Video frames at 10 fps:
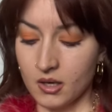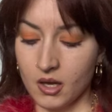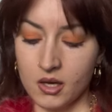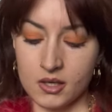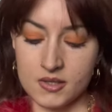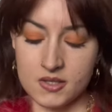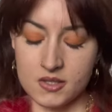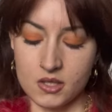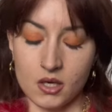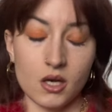And it's,
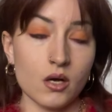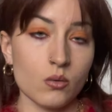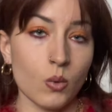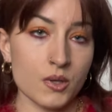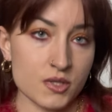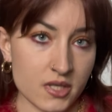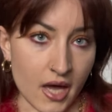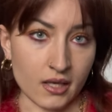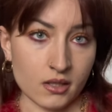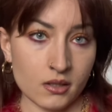once
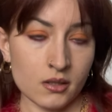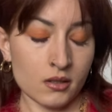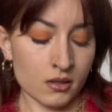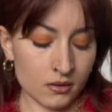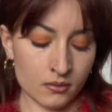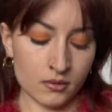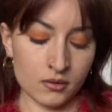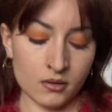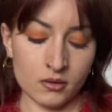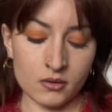again,
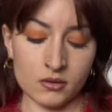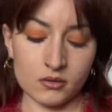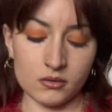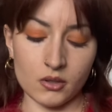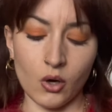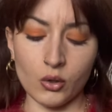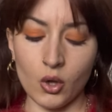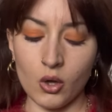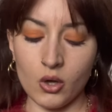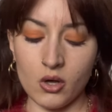not
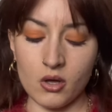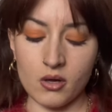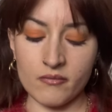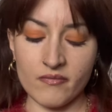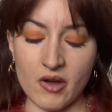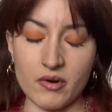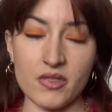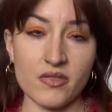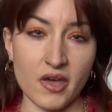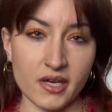a very
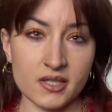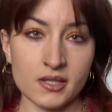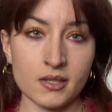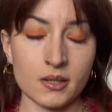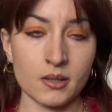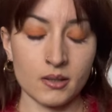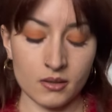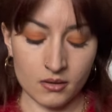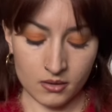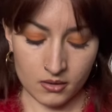thick
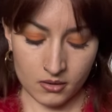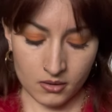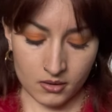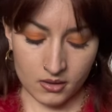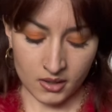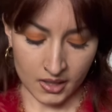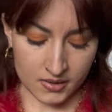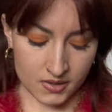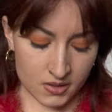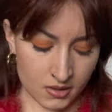
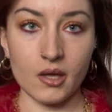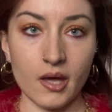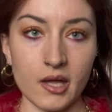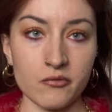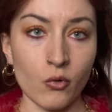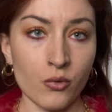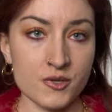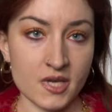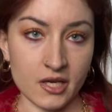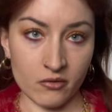knit. And for the
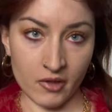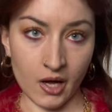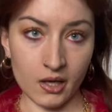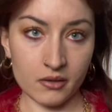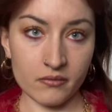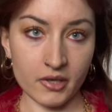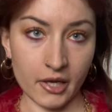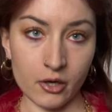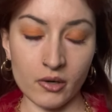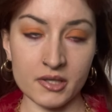sake of that
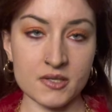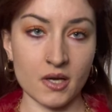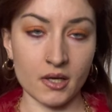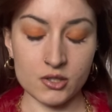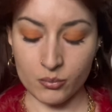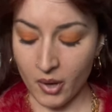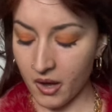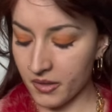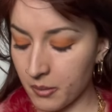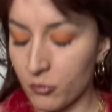video, I decided to
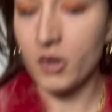pair them